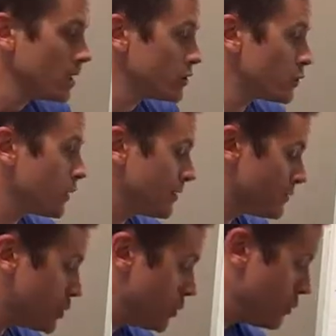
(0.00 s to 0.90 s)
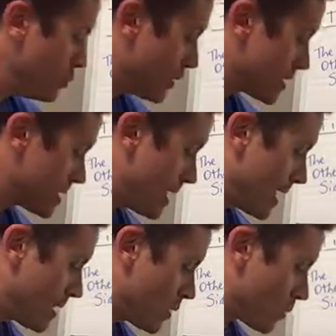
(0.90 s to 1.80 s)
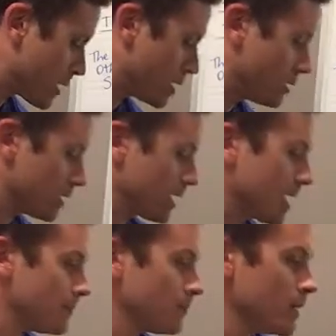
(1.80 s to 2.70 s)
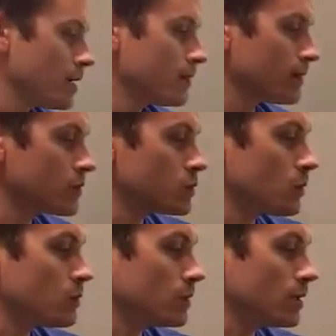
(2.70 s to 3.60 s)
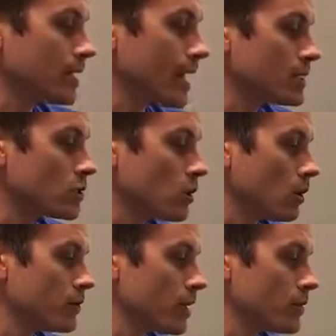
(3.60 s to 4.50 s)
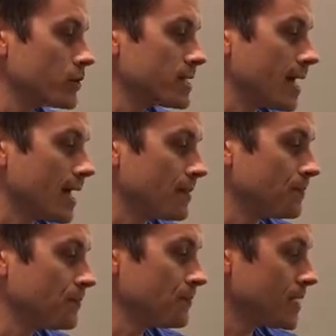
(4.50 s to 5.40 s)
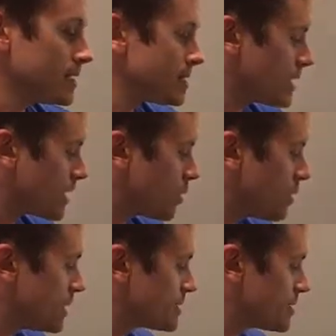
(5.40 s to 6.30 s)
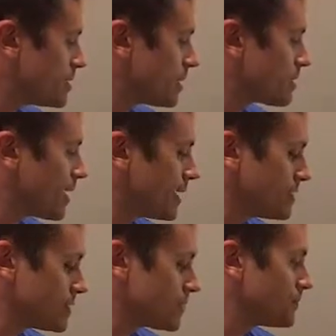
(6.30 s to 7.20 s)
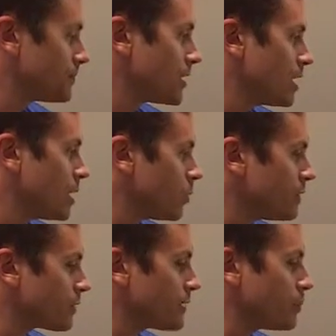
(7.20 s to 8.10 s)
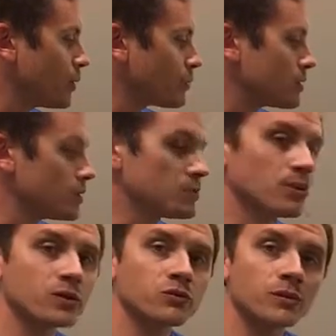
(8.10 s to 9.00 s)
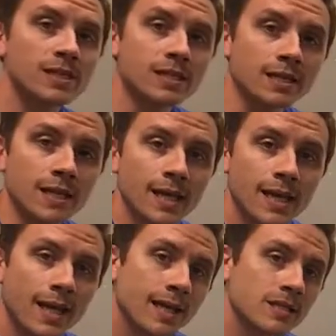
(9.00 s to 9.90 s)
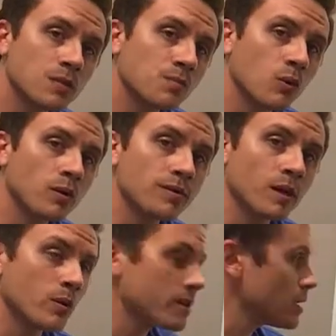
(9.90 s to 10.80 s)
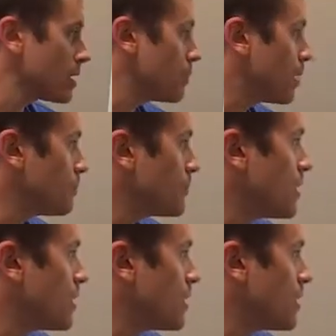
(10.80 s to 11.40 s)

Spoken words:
So we have two books today that we're going to look at. First one we'll look at is called The Other Side. Second one is The Dunderheads. We've read both of these books recently, and it's important that we think about